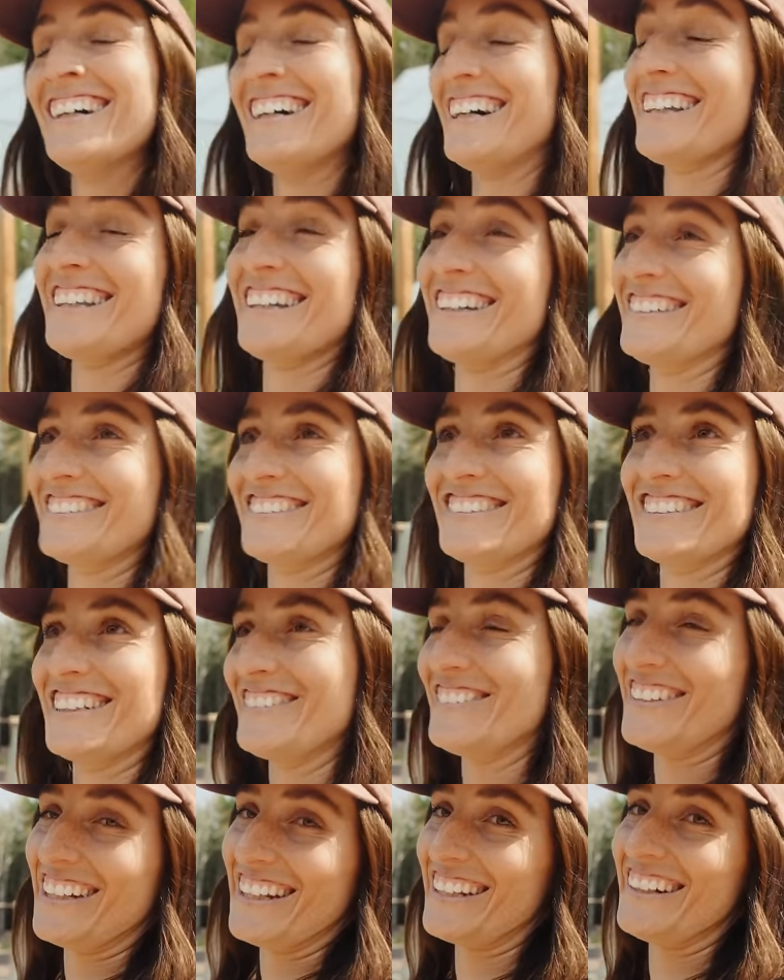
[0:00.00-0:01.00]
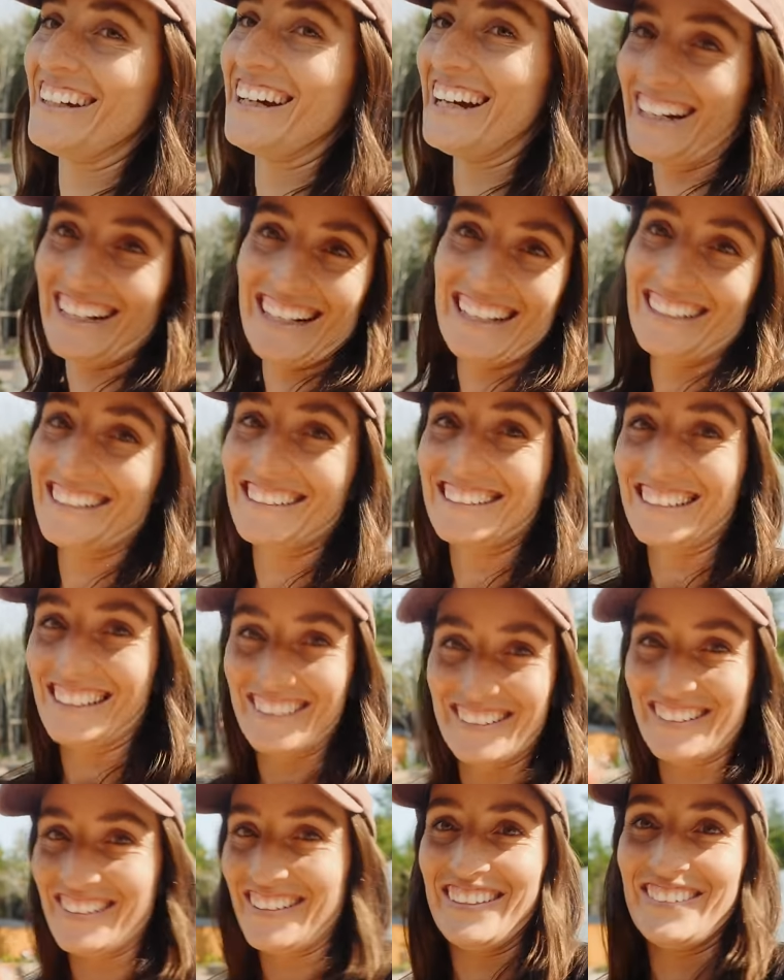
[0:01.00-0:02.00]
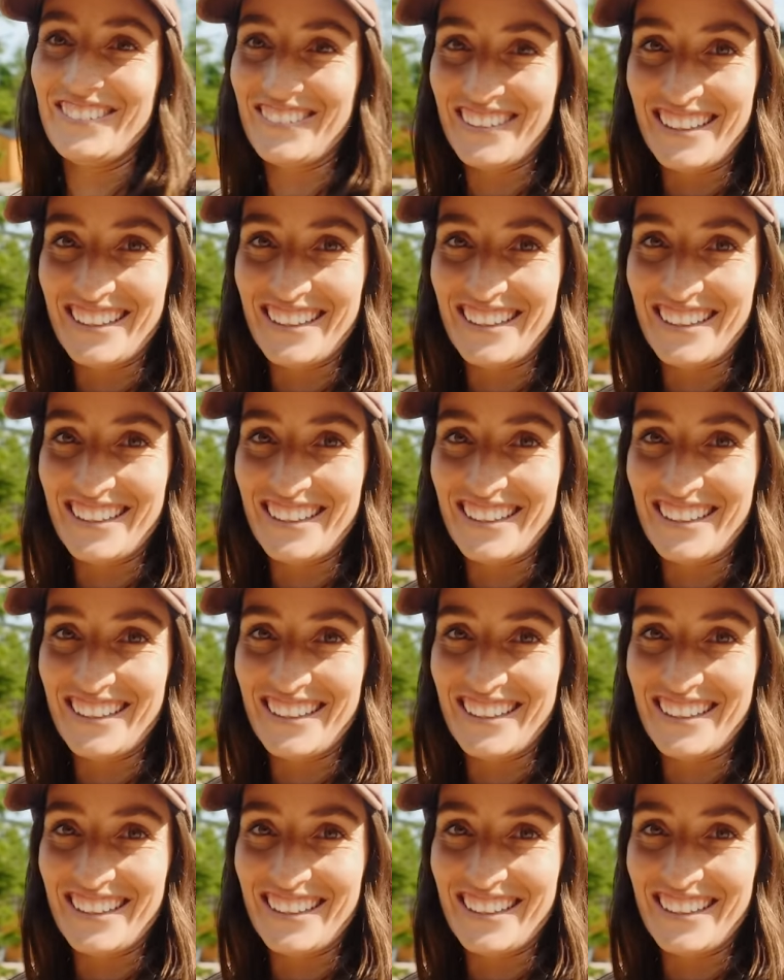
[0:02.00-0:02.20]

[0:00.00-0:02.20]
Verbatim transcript: I thought it was really funny, though, and I had to share it with all of